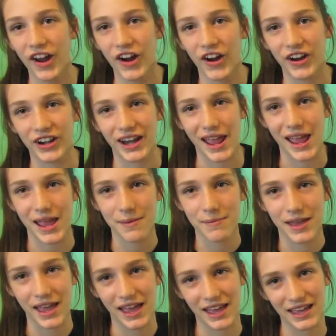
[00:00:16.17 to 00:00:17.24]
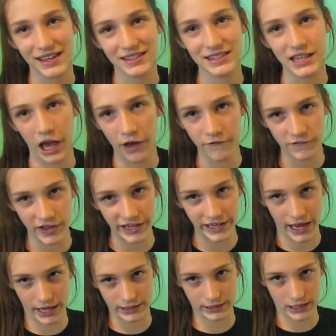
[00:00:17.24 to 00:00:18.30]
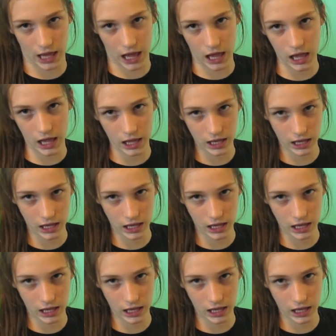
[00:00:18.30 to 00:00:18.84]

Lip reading: Her name is Vanessa.